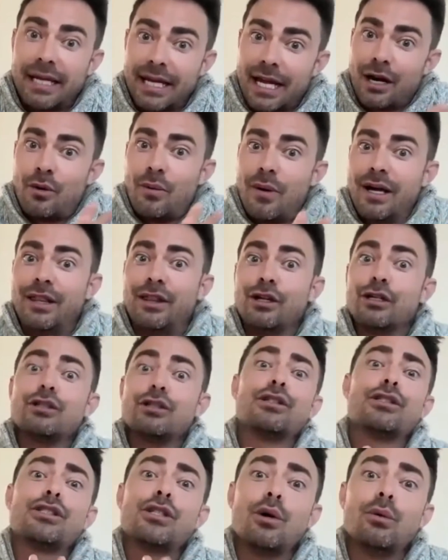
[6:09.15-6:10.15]
Like I don't want they're,
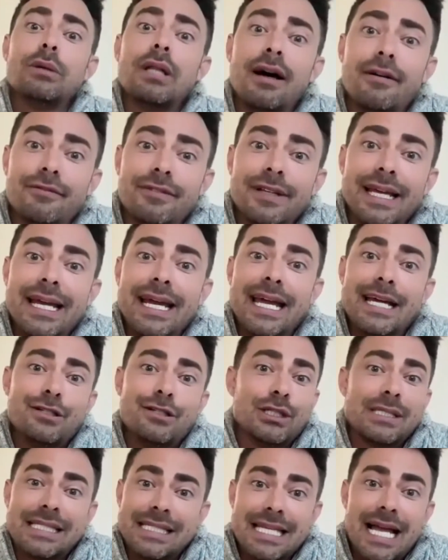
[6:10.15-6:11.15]
they're so lovely
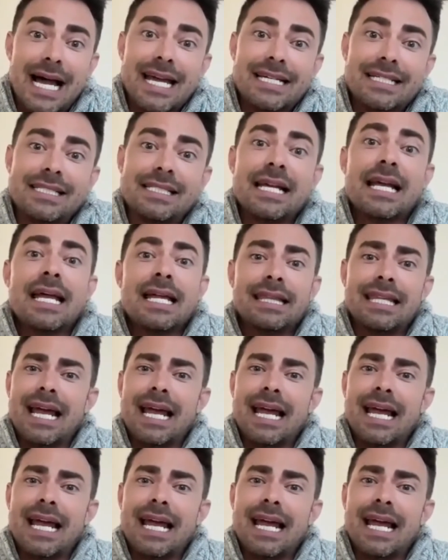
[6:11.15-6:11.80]
and just nice